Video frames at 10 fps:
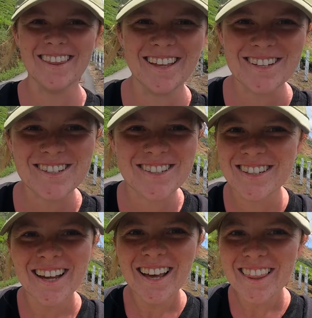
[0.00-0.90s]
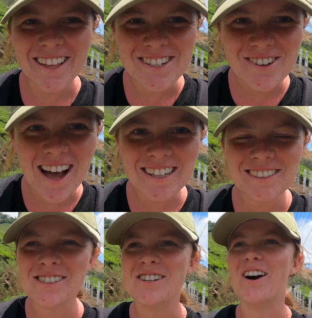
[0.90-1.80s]
them! Mad wee tractors. The
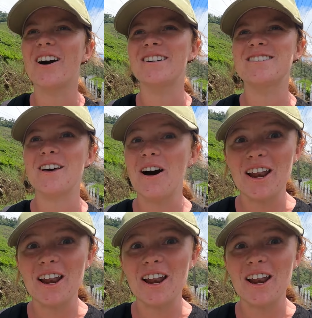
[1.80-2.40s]
tractors are so...